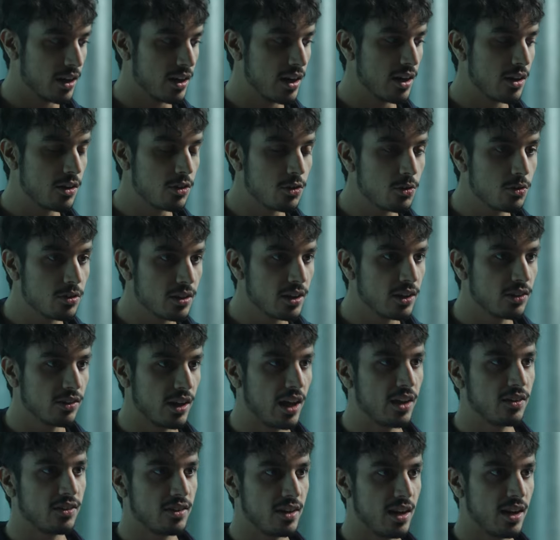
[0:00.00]
and do things
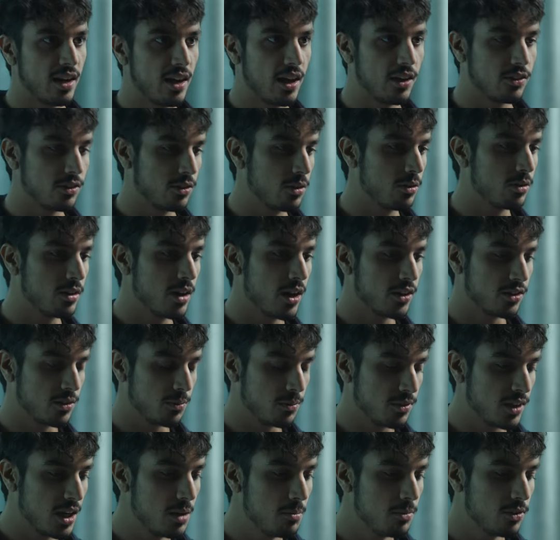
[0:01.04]
as, an, as our own
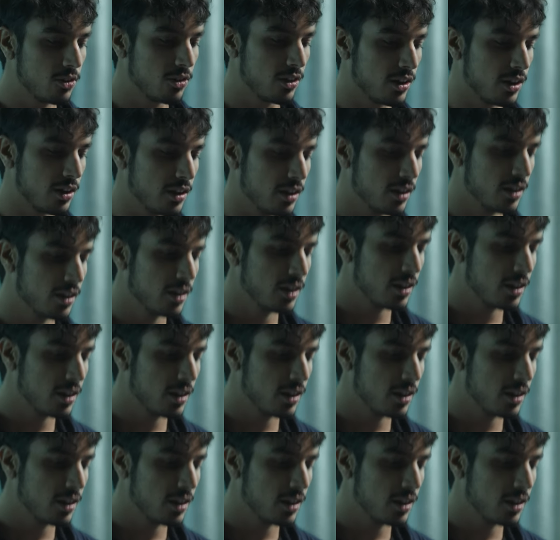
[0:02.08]
custom state machine